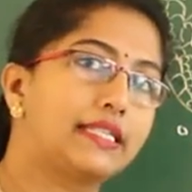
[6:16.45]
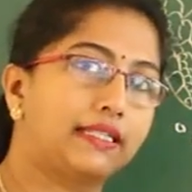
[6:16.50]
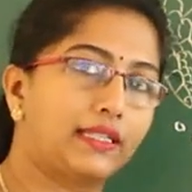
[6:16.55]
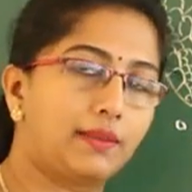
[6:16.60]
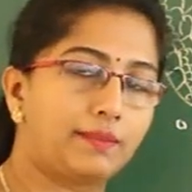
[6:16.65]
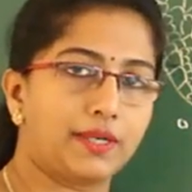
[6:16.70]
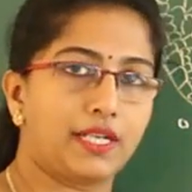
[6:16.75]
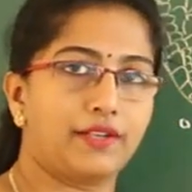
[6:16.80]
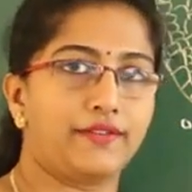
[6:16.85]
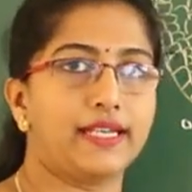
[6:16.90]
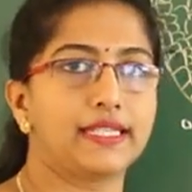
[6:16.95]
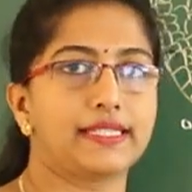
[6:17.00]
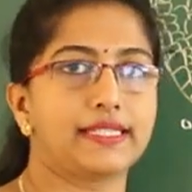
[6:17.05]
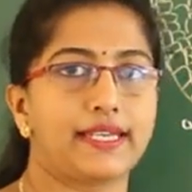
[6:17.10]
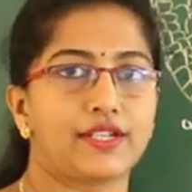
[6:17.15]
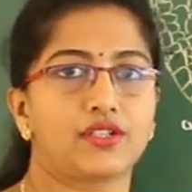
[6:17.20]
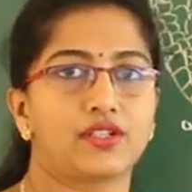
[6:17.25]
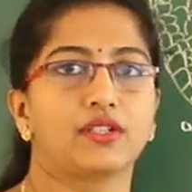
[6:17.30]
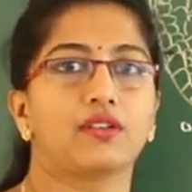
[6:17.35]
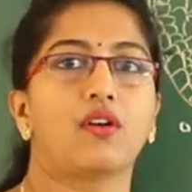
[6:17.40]
in the previous
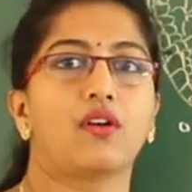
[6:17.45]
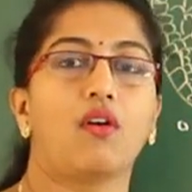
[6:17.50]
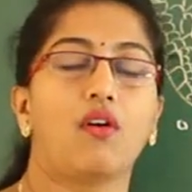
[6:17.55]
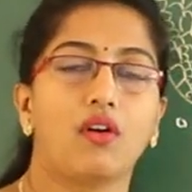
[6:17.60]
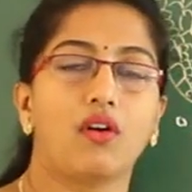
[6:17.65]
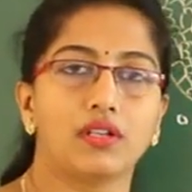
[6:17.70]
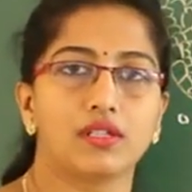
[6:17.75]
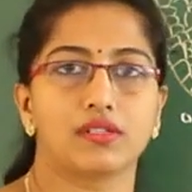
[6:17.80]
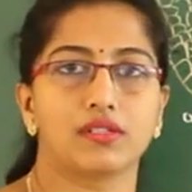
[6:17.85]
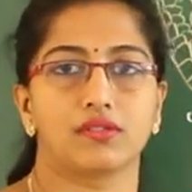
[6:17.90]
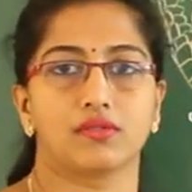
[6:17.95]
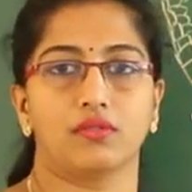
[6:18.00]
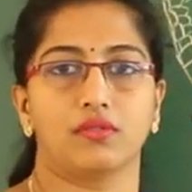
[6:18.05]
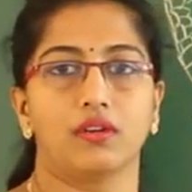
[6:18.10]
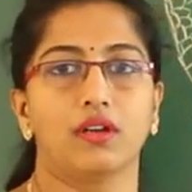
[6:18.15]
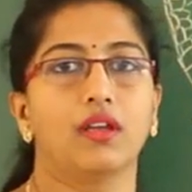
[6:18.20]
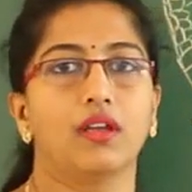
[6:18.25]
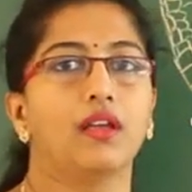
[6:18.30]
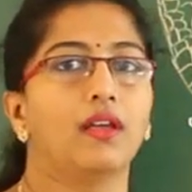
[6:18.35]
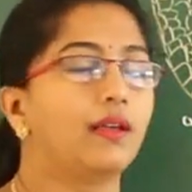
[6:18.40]
session
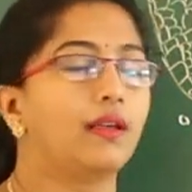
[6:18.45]
also.